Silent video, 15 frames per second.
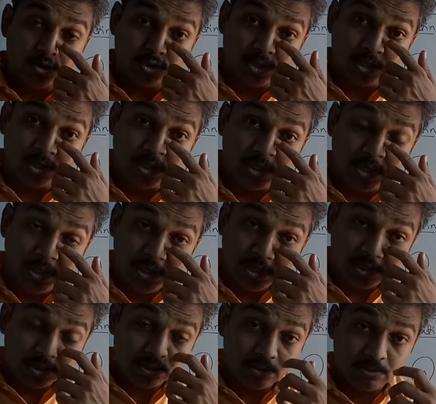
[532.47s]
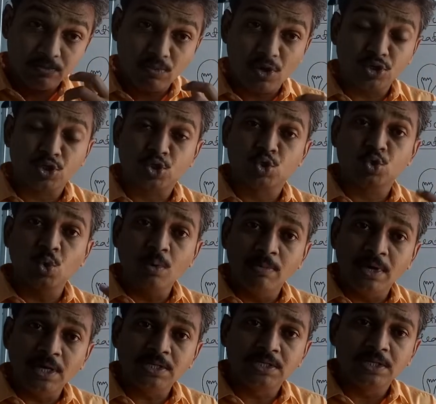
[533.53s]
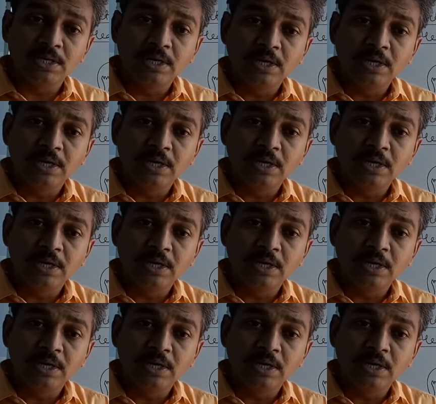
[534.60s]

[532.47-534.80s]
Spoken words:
The heat was so much